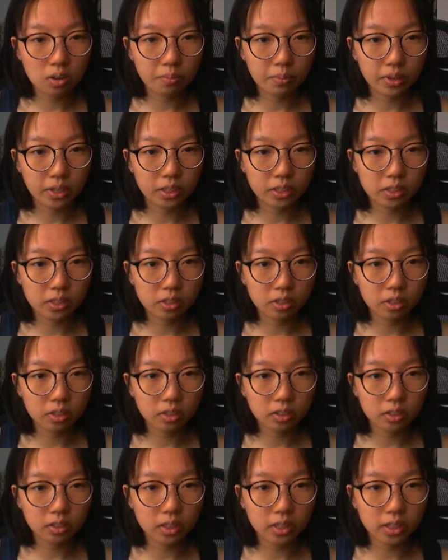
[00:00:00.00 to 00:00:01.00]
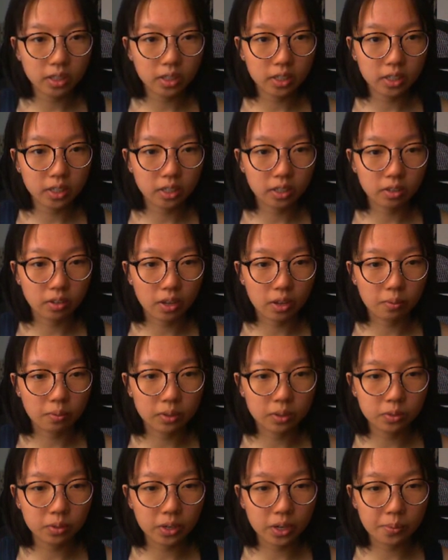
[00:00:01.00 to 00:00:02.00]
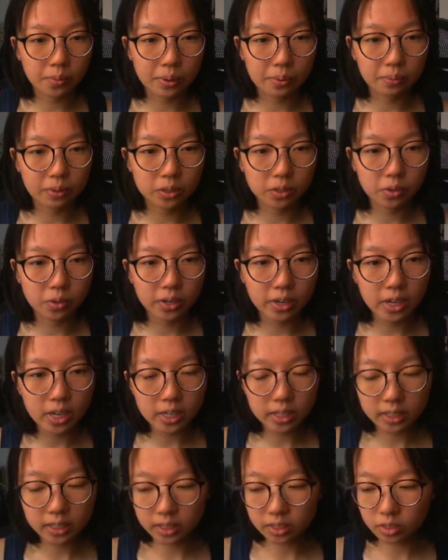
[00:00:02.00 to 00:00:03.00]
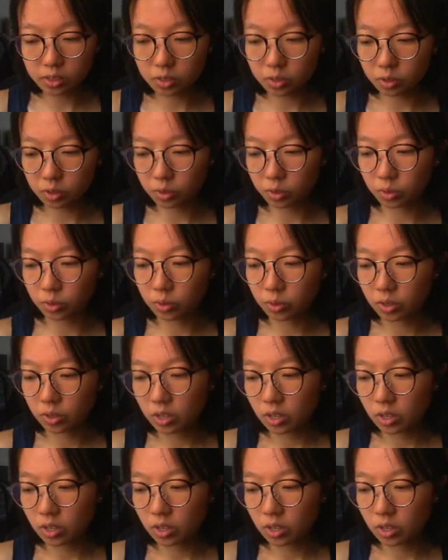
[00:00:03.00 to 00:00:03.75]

It's currently 128 by 128. Let's do